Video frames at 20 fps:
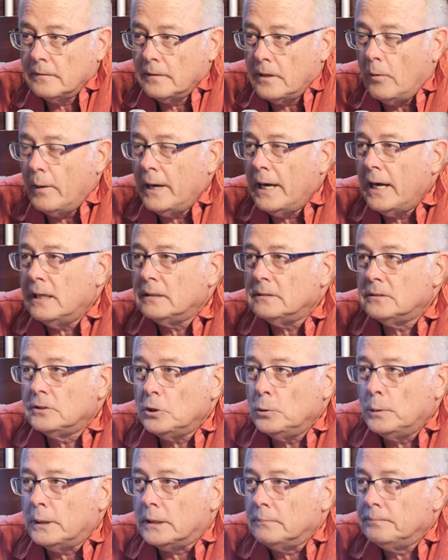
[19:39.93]
go ahead and
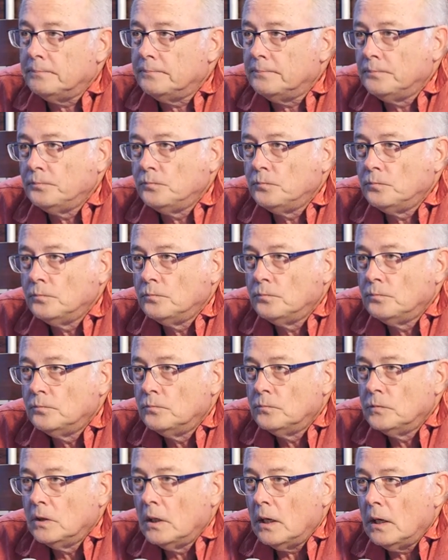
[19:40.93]
do it.
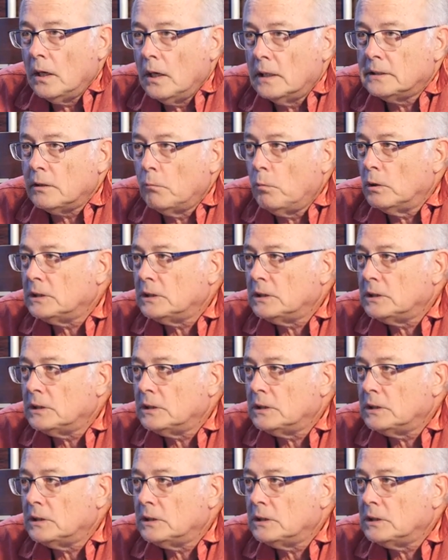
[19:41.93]
I said,